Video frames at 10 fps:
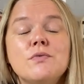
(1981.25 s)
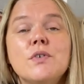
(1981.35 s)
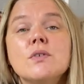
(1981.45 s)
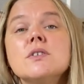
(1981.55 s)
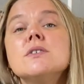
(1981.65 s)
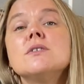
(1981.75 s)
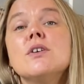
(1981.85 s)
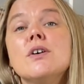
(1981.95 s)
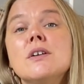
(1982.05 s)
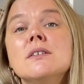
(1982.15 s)
focus
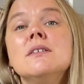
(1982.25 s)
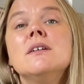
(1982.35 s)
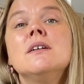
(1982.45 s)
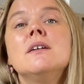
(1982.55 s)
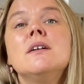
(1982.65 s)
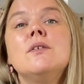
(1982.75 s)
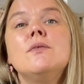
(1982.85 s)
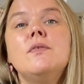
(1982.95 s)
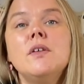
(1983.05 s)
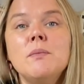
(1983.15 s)
on
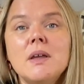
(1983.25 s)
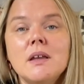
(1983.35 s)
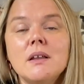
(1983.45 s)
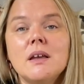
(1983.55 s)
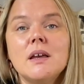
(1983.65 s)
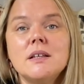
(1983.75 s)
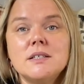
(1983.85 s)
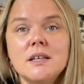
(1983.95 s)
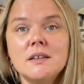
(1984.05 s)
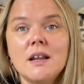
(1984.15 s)
filming a
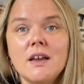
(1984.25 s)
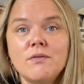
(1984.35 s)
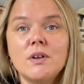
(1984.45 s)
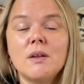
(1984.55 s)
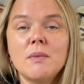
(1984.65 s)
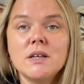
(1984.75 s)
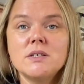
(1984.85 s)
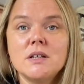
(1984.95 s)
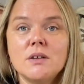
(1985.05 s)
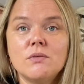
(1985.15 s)
day in the life when I'm
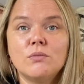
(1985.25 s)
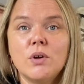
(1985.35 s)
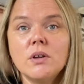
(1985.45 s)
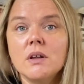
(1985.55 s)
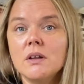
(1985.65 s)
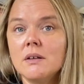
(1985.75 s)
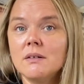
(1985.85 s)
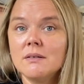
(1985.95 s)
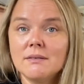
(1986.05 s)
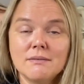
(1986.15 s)
actually working,
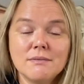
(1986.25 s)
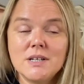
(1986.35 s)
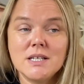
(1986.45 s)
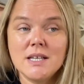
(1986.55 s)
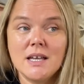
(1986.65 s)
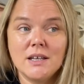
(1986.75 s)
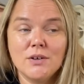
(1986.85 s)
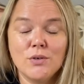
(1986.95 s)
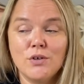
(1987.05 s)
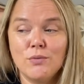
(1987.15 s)

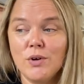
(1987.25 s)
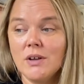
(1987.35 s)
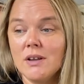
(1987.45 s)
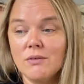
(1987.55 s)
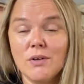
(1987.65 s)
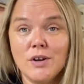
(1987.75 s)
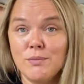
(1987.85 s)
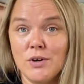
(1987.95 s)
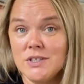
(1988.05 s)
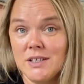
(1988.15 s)
designing or working on a
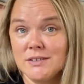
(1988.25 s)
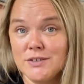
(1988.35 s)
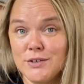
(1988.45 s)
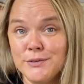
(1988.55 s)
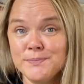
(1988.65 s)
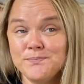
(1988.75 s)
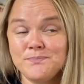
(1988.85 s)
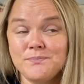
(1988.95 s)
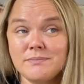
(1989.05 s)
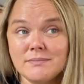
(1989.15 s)
project. So
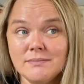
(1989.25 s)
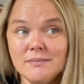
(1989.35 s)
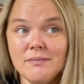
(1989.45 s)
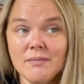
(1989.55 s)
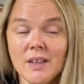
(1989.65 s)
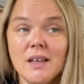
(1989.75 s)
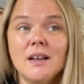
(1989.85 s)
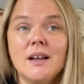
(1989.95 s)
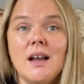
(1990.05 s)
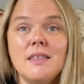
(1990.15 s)

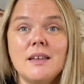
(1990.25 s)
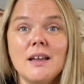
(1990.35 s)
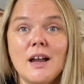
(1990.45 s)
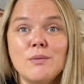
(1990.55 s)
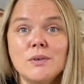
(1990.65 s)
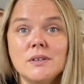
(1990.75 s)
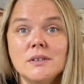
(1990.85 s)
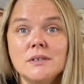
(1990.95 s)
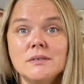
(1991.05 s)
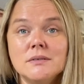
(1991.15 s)
I think I
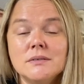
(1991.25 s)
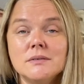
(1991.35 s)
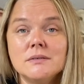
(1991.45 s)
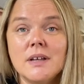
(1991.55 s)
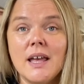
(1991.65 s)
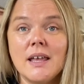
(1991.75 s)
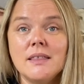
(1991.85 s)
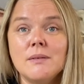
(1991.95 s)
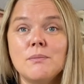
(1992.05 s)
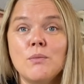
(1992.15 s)
will add
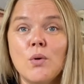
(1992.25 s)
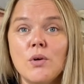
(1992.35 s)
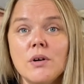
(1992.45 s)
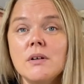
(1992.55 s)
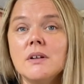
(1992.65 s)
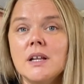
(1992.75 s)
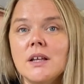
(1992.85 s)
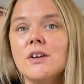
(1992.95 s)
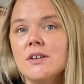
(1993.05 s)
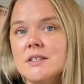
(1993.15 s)
more
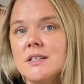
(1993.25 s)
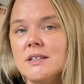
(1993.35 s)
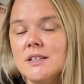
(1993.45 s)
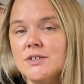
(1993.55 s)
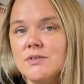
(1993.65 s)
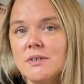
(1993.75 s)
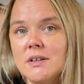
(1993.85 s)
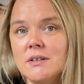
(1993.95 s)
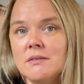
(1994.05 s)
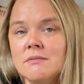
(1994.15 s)
knitting content
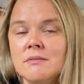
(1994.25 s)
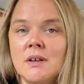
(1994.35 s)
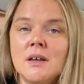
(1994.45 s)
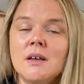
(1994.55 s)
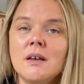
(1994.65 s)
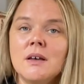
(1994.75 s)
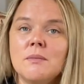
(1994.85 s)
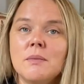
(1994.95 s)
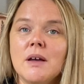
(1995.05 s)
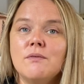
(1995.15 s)
into
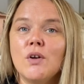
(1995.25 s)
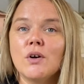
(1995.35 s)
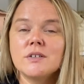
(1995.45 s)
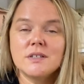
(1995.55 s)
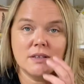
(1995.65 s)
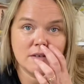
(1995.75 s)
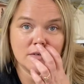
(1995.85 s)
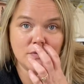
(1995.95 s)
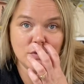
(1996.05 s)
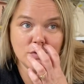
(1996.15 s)
my vlogs in the
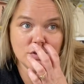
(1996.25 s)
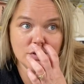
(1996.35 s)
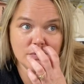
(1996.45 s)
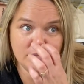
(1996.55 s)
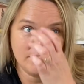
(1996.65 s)
future.